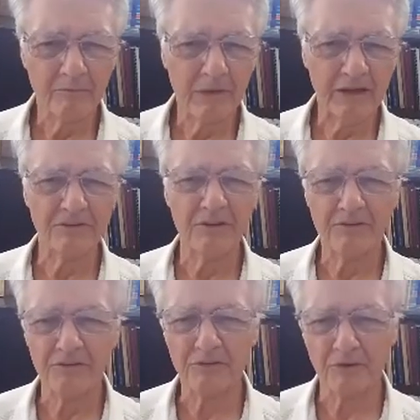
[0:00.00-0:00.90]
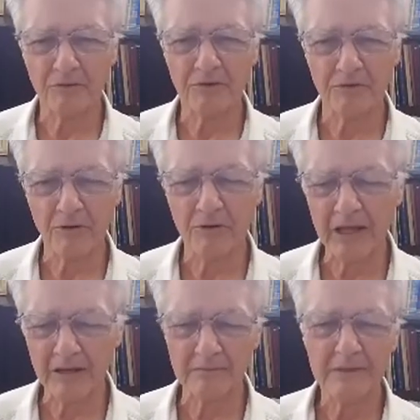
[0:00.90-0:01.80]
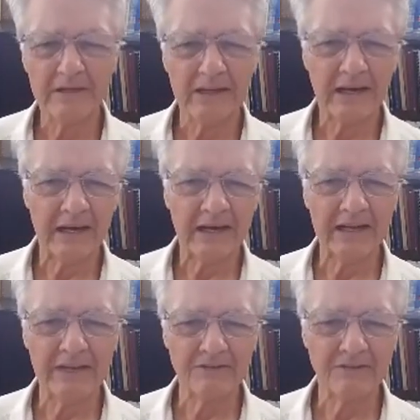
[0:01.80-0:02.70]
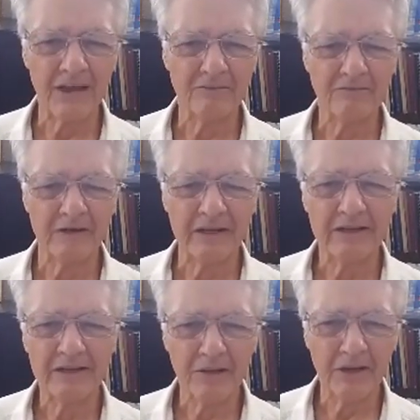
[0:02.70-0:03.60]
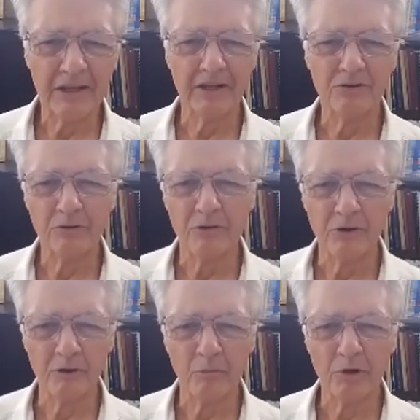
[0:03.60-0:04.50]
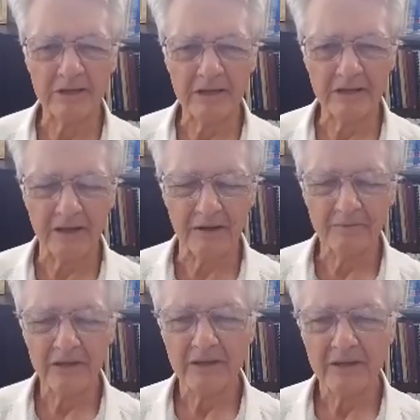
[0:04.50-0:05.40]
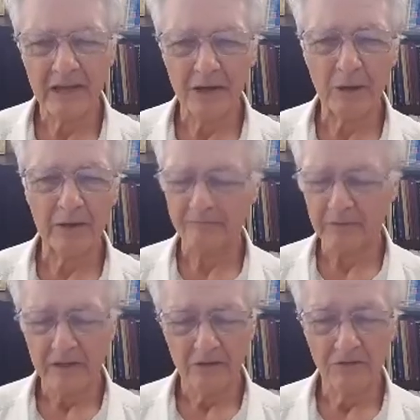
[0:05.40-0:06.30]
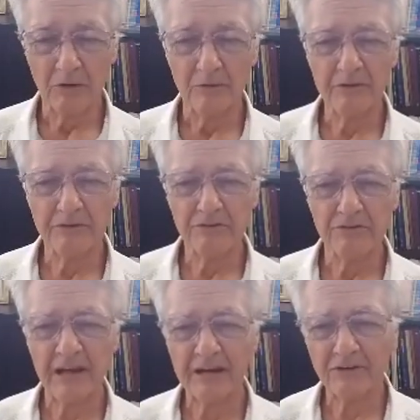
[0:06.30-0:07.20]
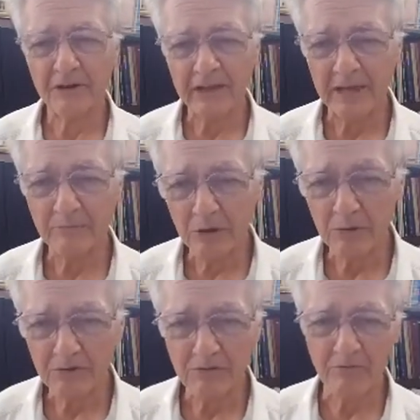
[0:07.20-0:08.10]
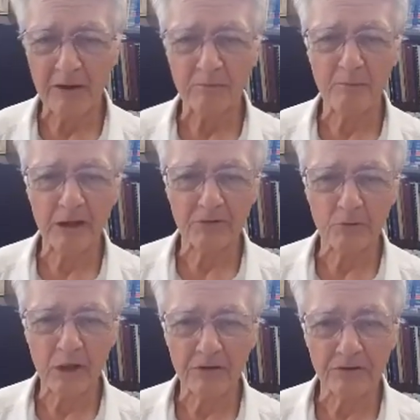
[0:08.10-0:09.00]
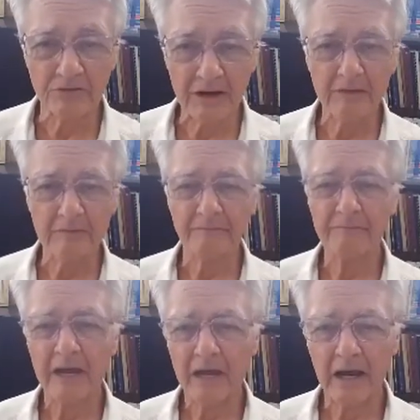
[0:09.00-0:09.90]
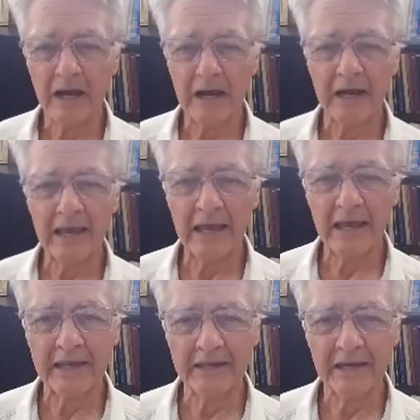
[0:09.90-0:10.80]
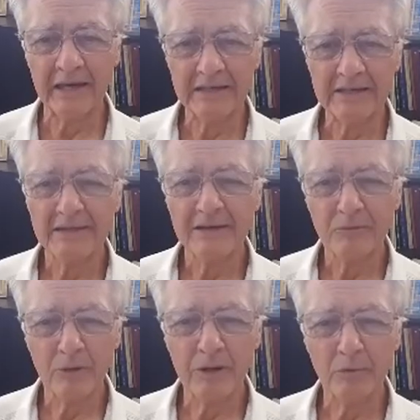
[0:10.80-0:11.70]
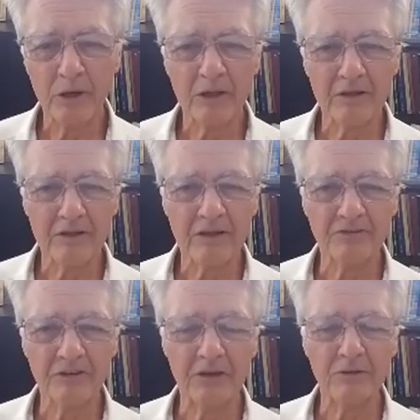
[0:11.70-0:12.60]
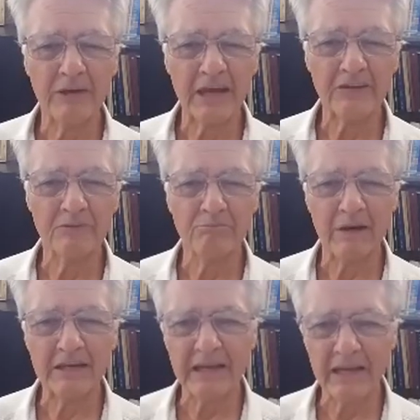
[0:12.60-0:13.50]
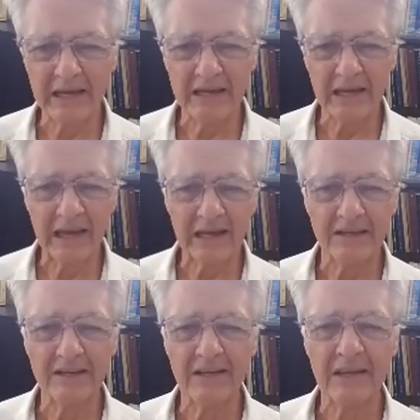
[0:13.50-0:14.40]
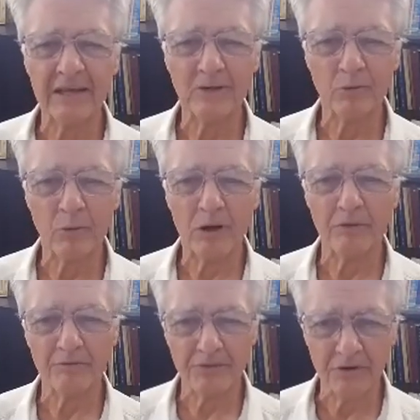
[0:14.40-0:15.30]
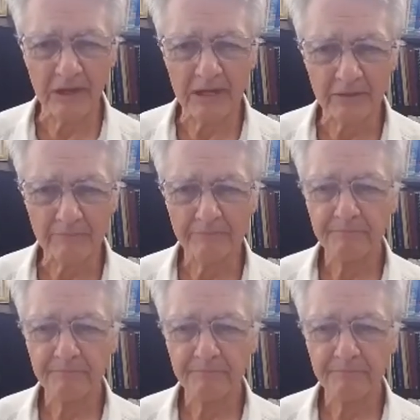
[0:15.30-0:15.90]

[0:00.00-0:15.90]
medicines and so forth thrown at them, instead of looking into more detail. Anyway, so this is Dr. Ken Muich, Fibromyalgia Wellness Center, and we will see you next Monday at, again, 12:30